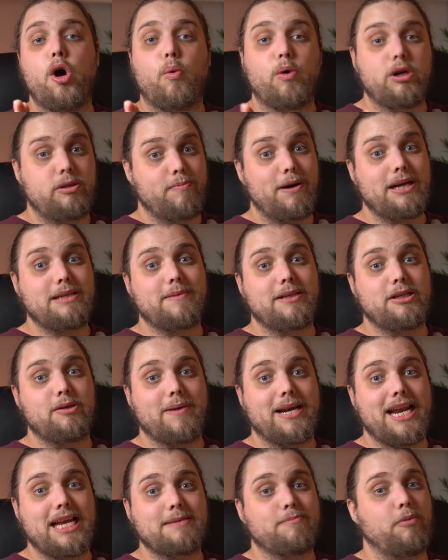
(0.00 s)
which brings me to
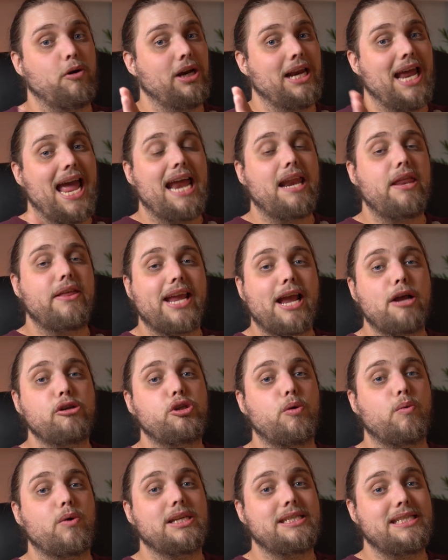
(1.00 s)
my next point. Anything
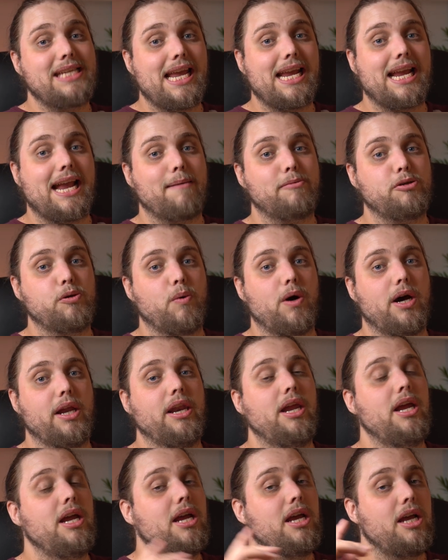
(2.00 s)
else you wanna see in Capture One,